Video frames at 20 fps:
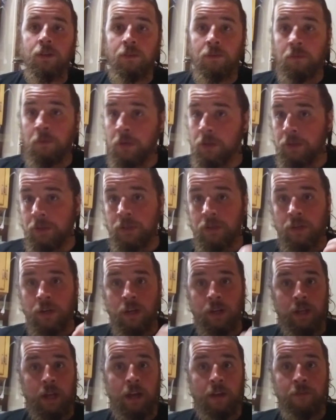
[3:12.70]
whether you're
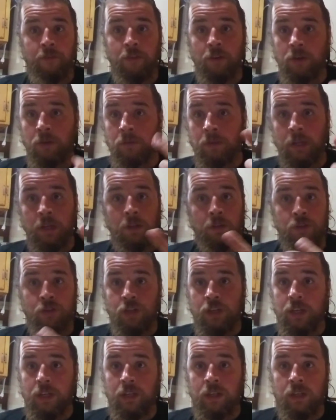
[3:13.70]
on iPhone,
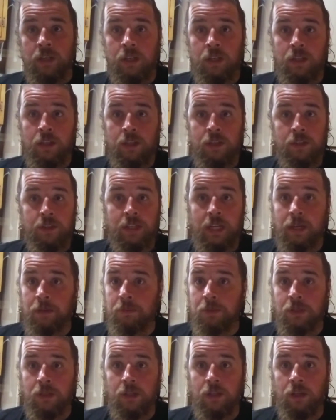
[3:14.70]
LG,
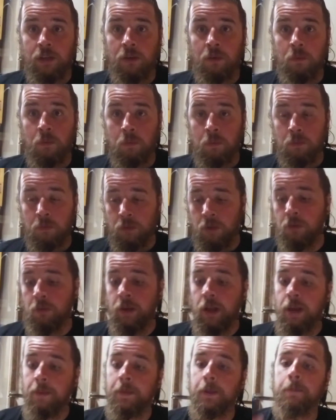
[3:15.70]
Samsung, you
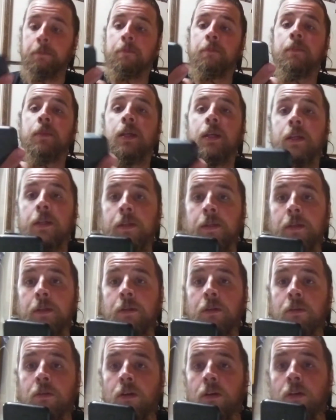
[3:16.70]
name it,
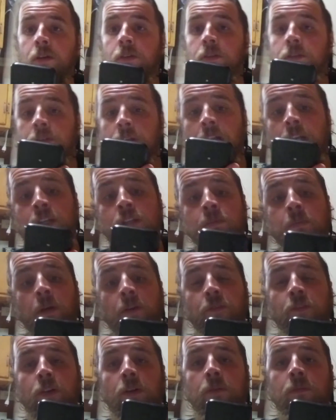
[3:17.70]
any
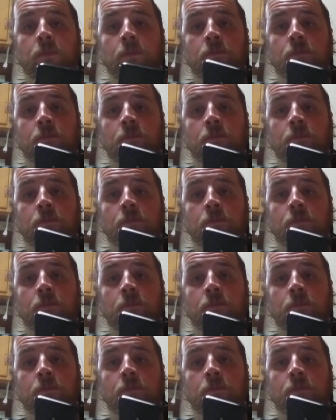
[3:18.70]
smartphone.